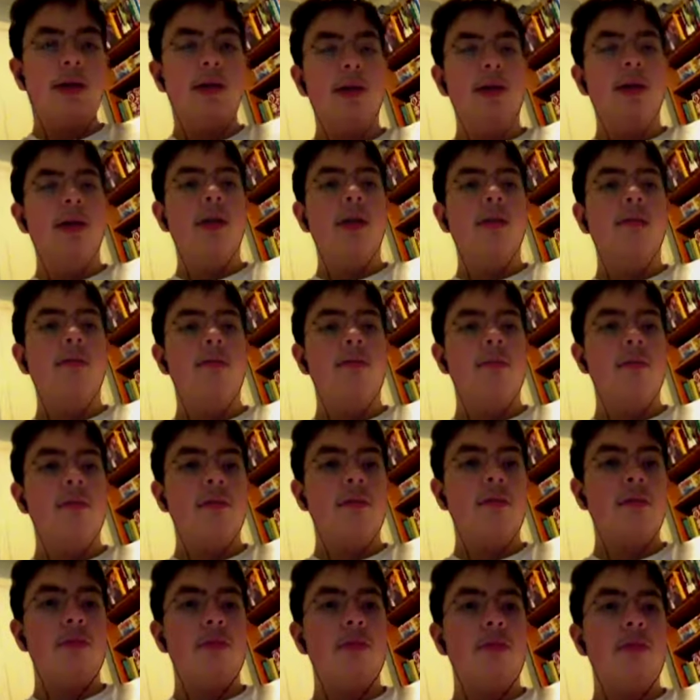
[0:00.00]
it.
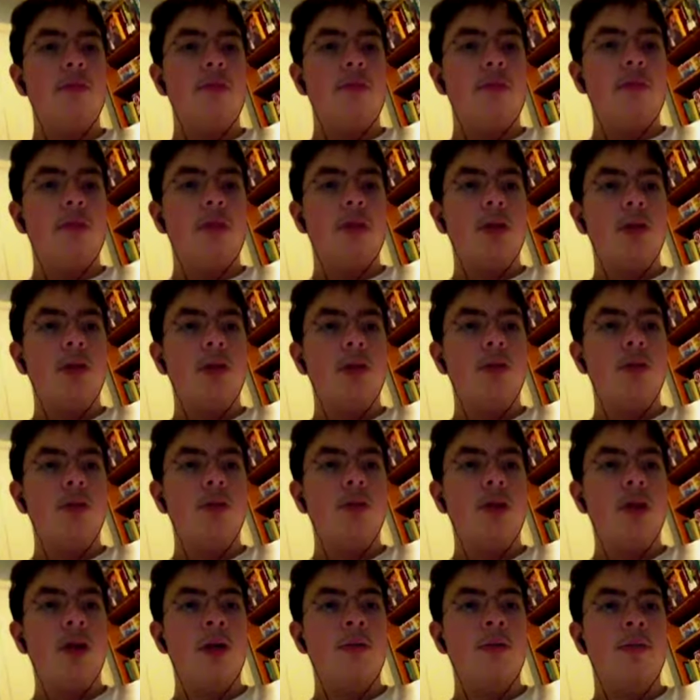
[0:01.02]
Don't know who
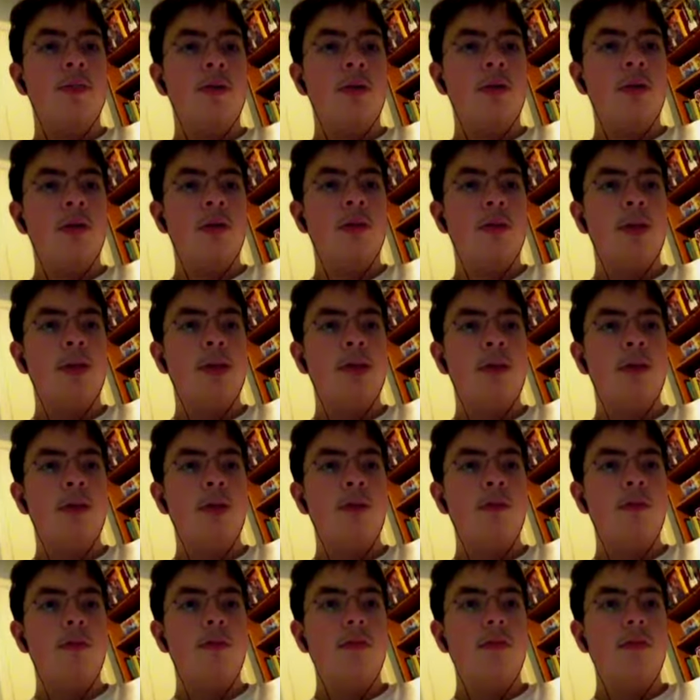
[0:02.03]
Ron Perlman is?